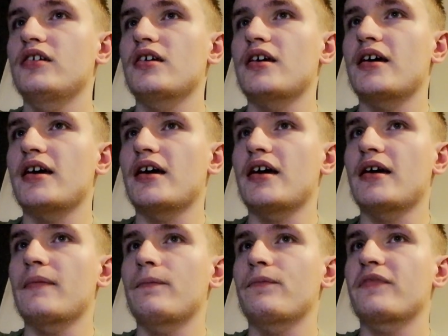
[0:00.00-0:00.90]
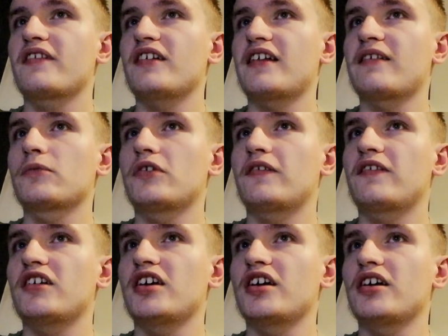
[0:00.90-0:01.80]
Um, so that's what I'm going
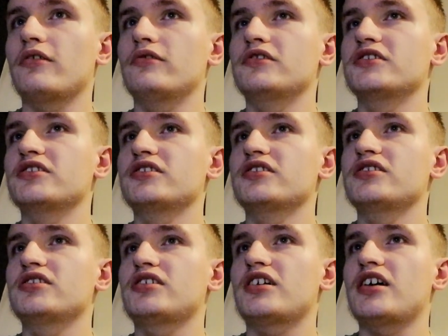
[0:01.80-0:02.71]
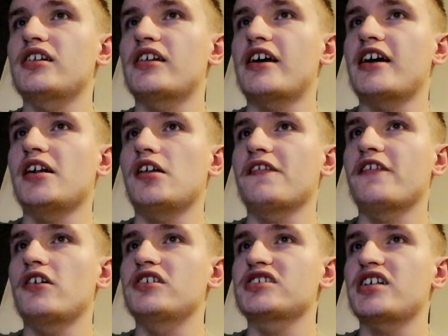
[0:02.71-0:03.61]
to do. And then I'll
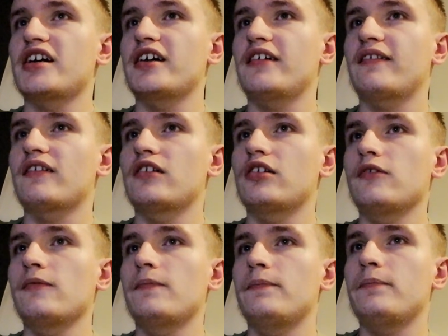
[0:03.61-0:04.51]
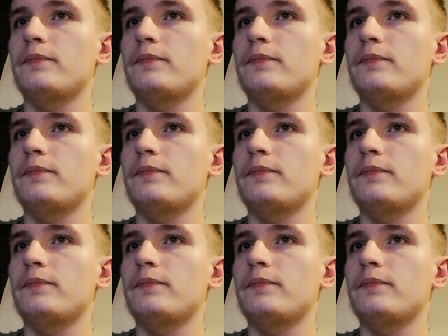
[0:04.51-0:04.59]
touch guys a little